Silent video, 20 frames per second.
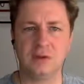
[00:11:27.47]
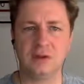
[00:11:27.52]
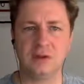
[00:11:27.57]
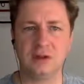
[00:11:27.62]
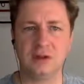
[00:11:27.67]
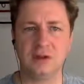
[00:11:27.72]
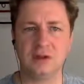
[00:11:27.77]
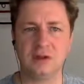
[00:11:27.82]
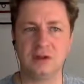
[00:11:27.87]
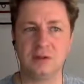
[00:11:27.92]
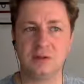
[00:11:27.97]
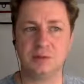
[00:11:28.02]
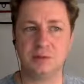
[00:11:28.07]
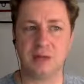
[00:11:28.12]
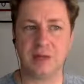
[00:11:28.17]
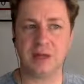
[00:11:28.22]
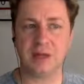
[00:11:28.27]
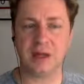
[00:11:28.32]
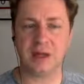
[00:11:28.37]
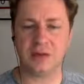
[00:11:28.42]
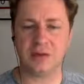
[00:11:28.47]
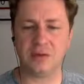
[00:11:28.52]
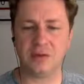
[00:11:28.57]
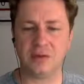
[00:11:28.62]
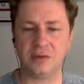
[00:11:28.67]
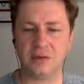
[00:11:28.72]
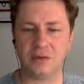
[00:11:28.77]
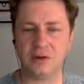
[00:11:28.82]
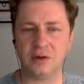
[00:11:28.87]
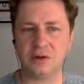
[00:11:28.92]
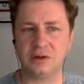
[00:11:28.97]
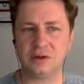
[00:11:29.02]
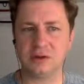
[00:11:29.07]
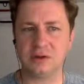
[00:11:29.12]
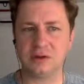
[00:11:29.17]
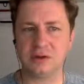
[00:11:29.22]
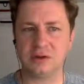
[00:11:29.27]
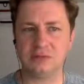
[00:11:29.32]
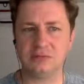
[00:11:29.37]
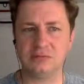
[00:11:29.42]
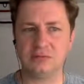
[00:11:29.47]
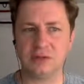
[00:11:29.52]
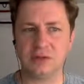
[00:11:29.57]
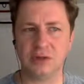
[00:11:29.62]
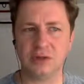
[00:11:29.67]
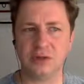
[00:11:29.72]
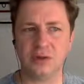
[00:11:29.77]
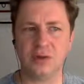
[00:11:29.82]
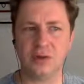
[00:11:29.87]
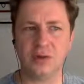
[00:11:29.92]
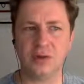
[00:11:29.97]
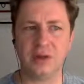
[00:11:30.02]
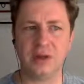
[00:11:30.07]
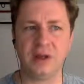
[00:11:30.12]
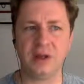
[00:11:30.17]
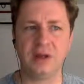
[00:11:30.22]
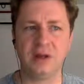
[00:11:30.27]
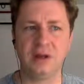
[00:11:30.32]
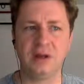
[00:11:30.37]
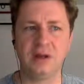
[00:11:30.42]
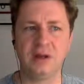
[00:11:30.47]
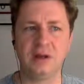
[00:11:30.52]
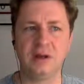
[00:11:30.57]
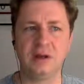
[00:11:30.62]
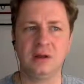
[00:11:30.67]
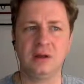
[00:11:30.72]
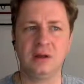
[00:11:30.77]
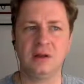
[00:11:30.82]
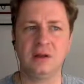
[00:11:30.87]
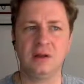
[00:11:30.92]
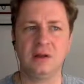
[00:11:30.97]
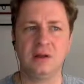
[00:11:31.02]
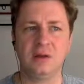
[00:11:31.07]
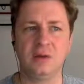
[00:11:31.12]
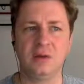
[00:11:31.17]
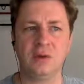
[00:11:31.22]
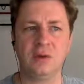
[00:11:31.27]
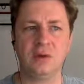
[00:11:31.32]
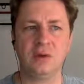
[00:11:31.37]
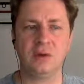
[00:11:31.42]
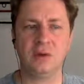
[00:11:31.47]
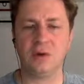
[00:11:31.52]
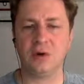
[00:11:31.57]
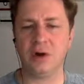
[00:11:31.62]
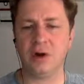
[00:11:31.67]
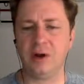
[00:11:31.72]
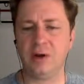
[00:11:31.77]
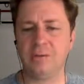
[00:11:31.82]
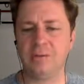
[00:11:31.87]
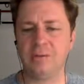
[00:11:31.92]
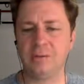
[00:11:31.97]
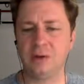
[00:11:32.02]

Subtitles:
that it's spitting out the doors, you know, the way we want.